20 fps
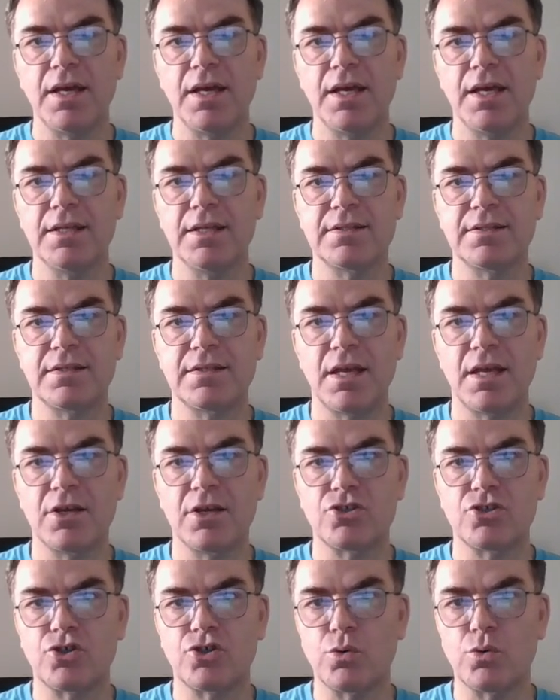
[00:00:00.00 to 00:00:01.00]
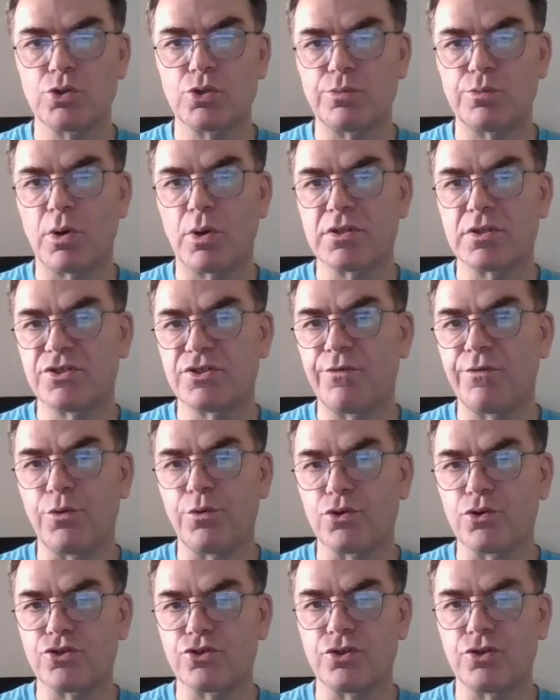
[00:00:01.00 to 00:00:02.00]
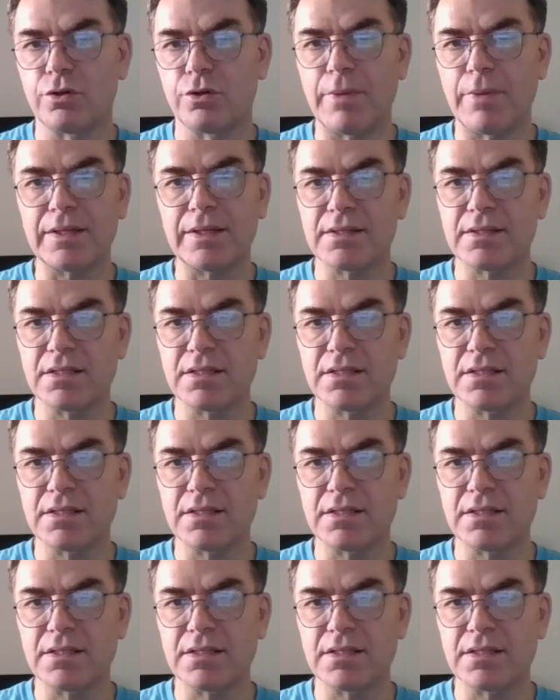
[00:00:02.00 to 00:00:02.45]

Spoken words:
it shows what's the version on Meta